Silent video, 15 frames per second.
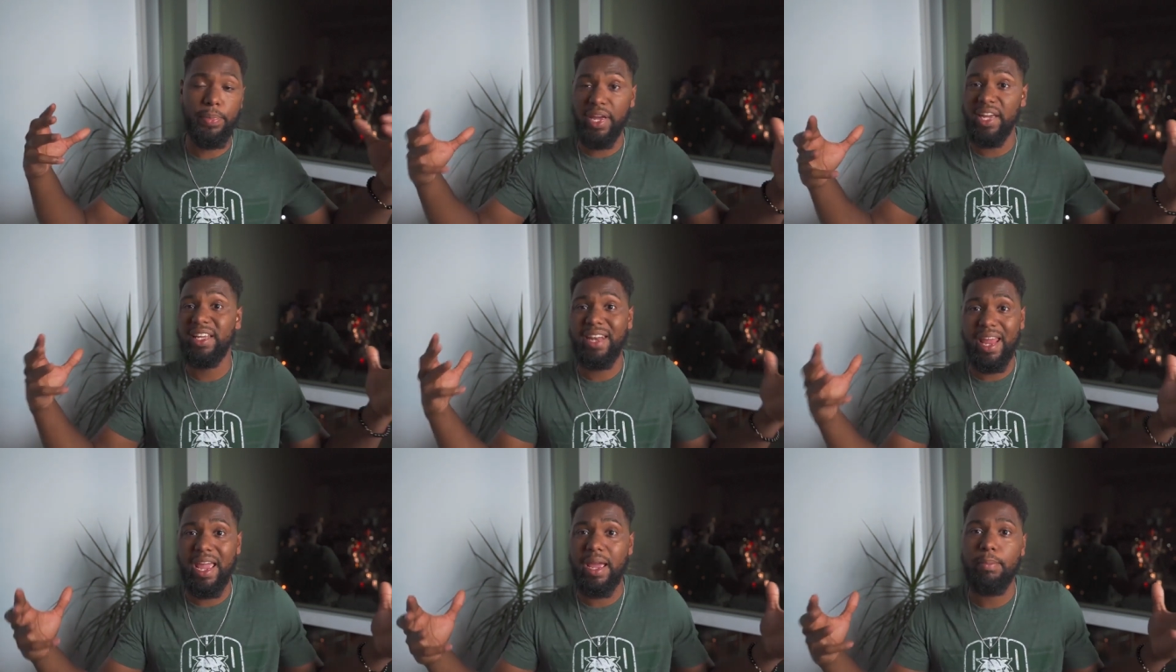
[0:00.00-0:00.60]

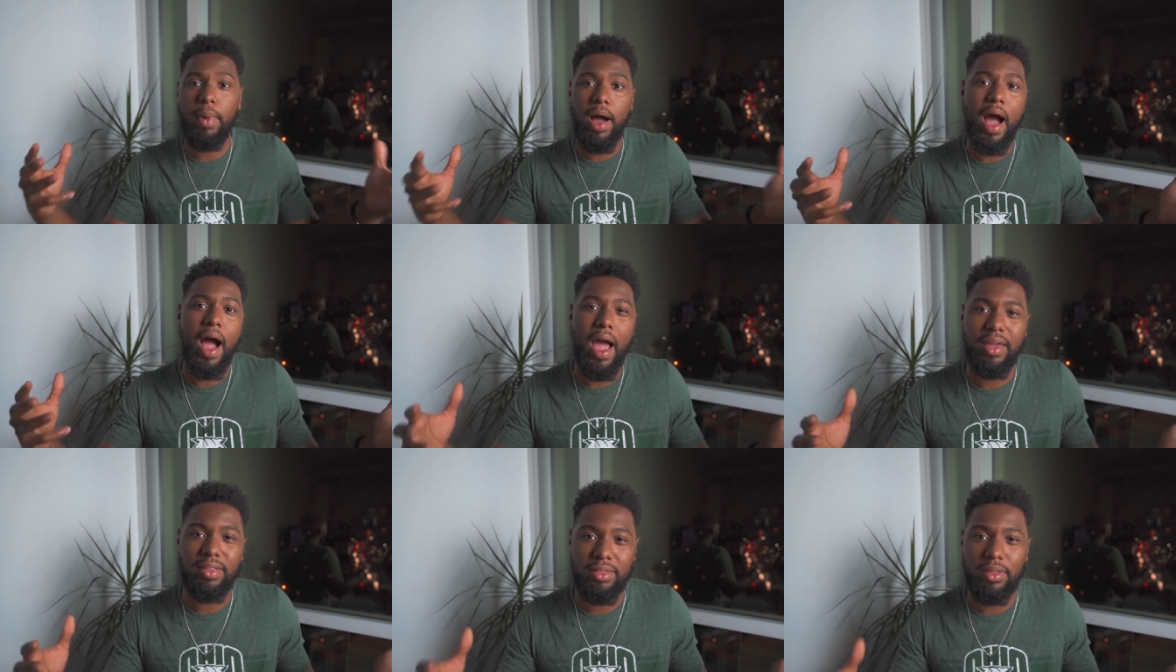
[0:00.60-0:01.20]
big name
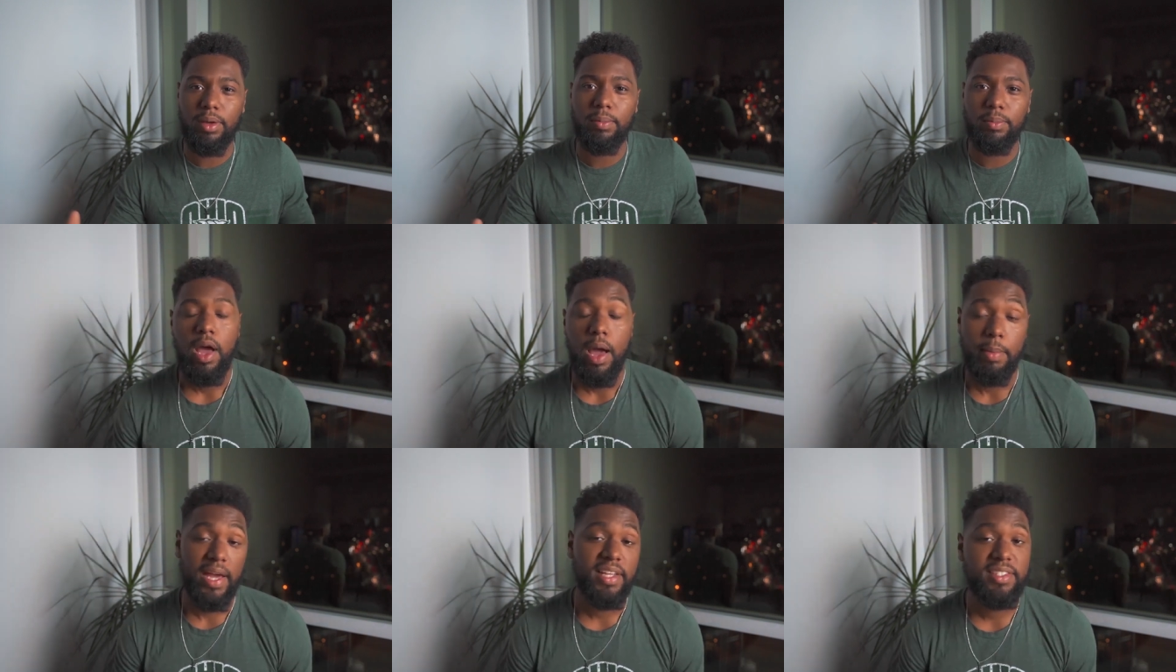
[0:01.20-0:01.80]
behind them.
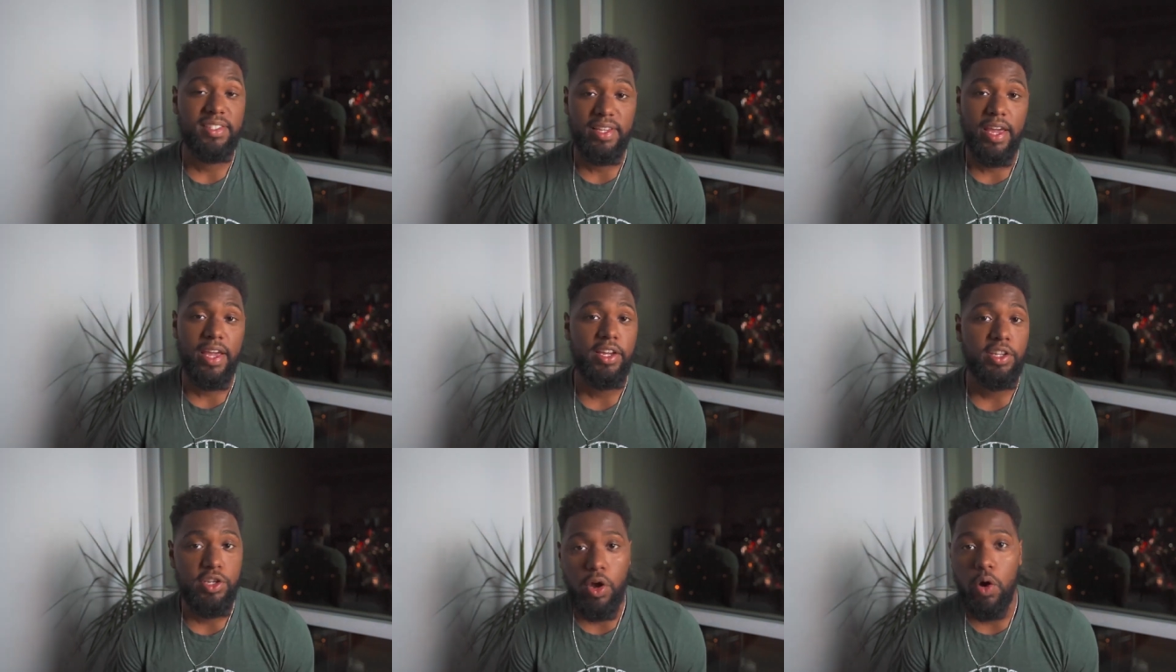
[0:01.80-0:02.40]
I'm not
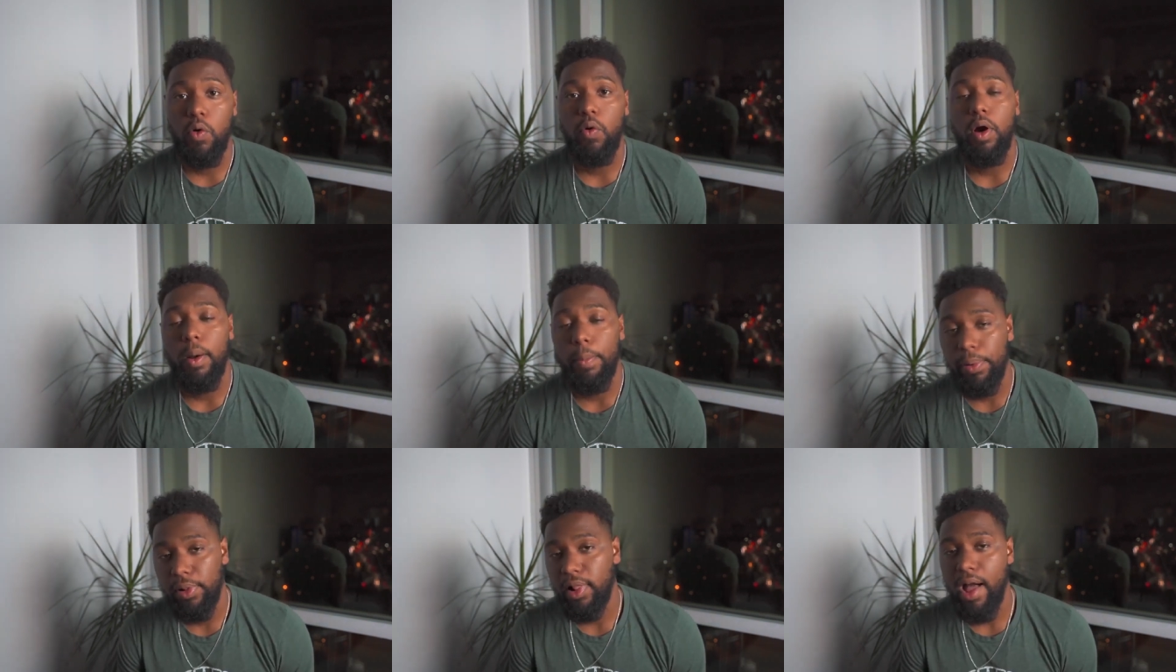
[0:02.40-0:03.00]
saying don't
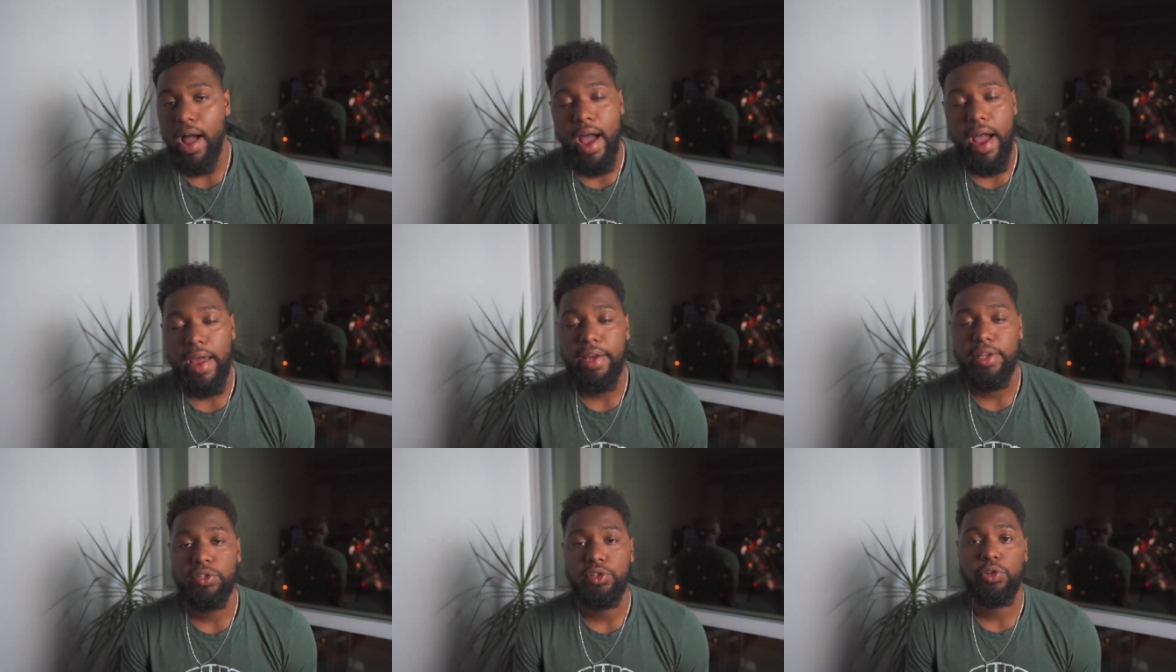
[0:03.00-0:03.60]

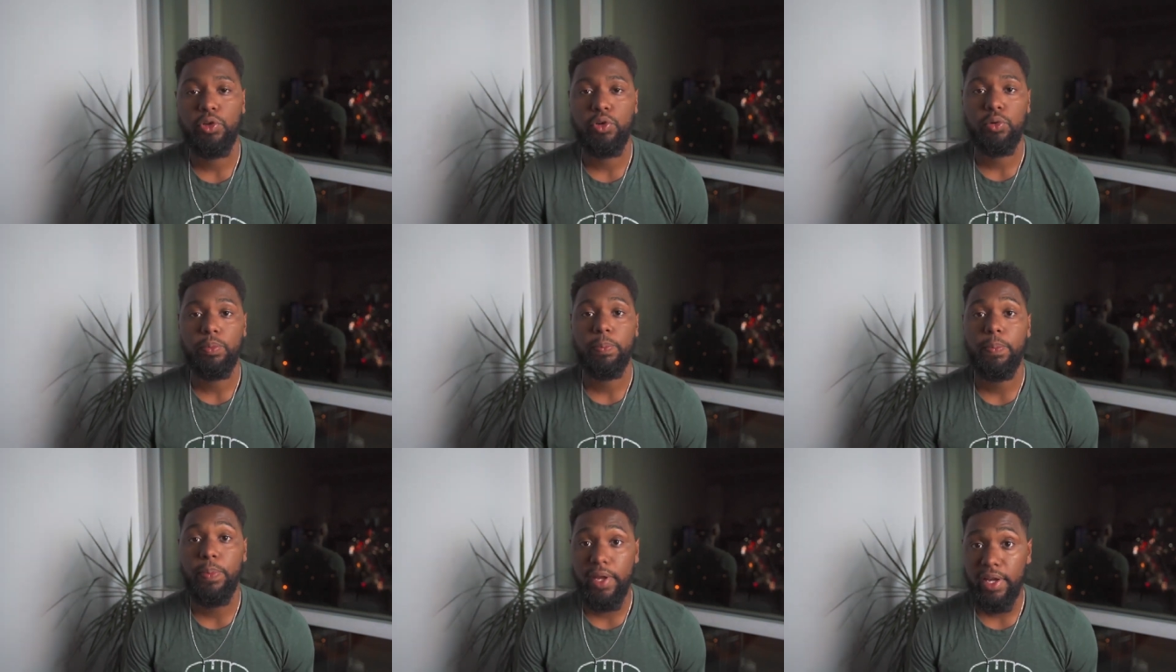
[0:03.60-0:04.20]
apply
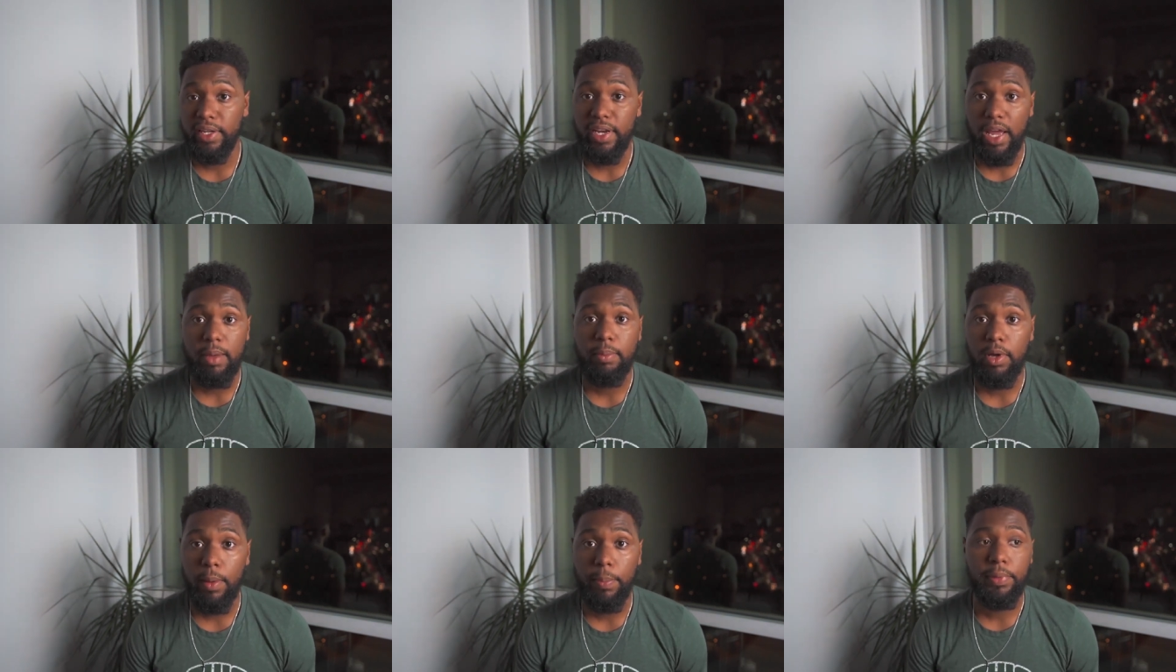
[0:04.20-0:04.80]
to big
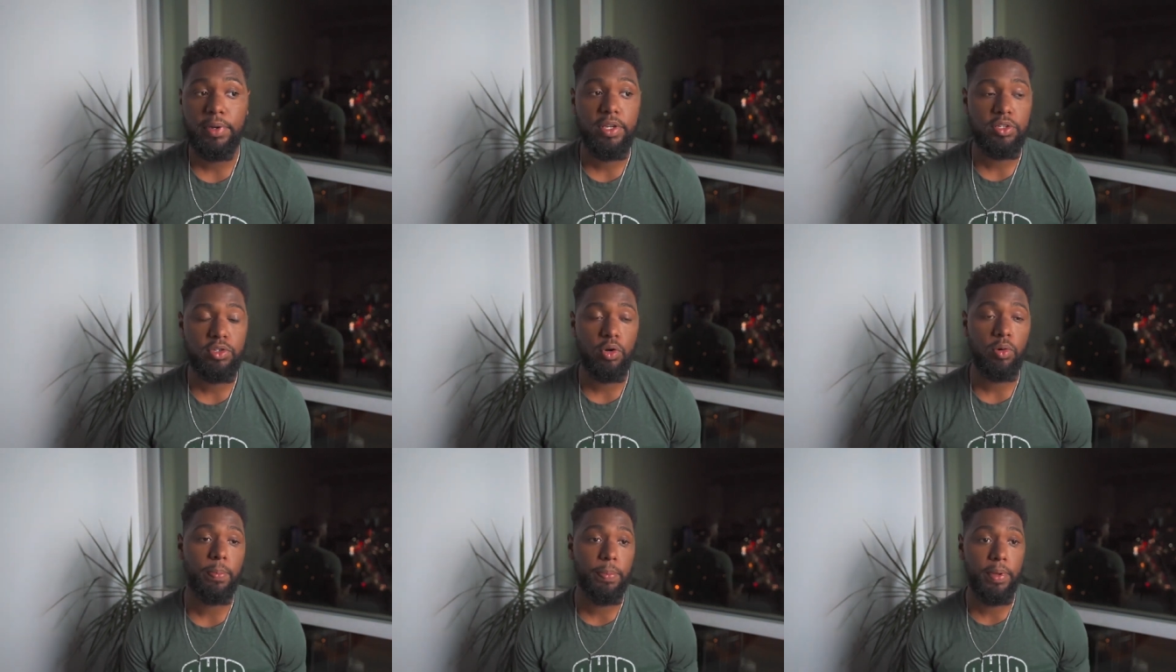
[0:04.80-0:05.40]
name companies or